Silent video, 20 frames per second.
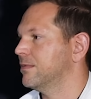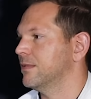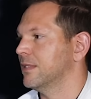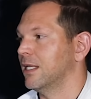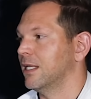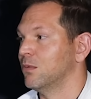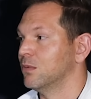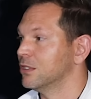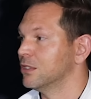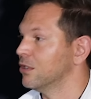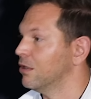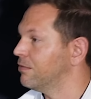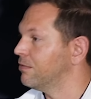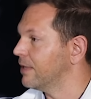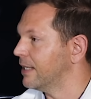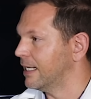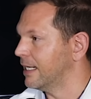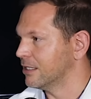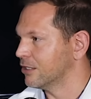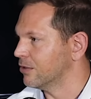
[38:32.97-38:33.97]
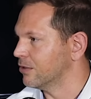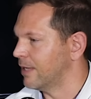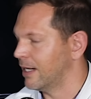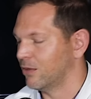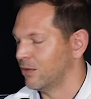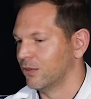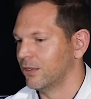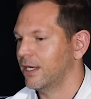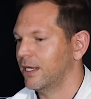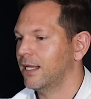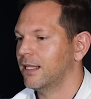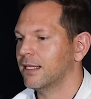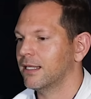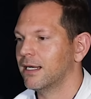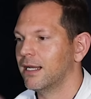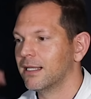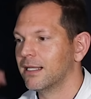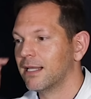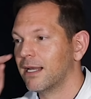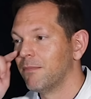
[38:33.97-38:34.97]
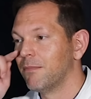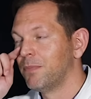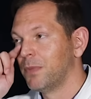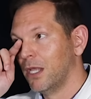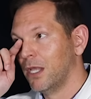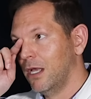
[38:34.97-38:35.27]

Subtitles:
There was no financial record or anything like that.